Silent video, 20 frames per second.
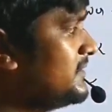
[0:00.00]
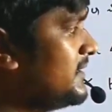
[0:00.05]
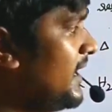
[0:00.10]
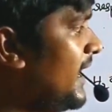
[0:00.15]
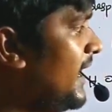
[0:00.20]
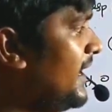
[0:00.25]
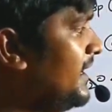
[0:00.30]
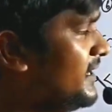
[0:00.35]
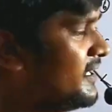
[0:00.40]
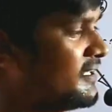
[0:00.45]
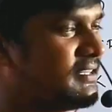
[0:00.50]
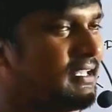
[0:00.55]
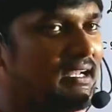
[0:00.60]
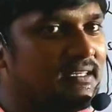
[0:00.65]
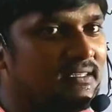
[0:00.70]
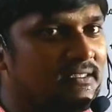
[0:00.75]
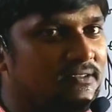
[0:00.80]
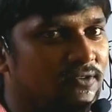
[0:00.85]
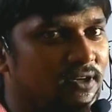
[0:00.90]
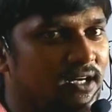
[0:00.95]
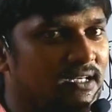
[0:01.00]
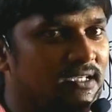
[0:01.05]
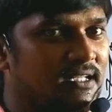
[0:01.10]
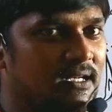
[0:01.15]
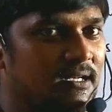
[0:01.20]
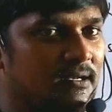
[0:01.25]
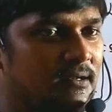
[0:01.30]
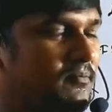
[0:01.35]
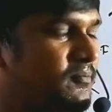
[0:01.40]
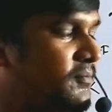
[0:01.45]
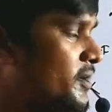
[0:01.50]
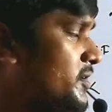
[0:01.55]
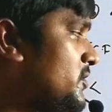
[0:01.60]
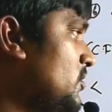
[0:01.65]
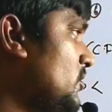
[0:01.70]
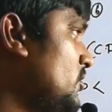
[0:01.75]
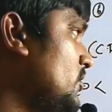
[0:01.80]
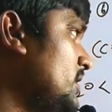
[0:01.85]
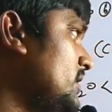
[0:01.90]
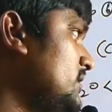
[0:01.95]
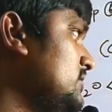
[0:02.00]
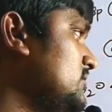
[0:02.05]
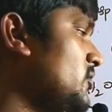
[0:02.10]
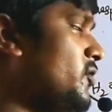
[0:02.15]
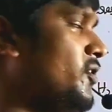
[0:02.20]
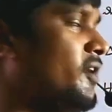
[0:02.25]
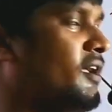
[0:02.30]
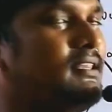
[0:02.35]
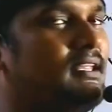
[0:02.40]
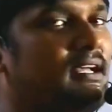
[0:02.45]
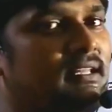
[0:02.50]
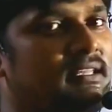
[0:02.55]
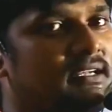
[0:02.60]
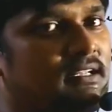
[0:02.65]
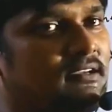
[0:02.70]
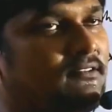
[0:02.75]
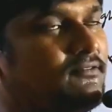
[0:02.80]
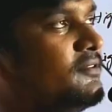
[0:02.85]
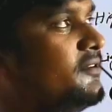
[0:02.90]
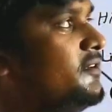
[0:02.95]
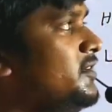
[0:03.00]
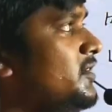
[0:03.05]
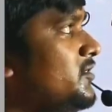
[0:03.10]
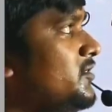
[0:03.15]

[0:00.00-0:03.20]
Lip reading: is higher than the water, but chlorine is lower than that of.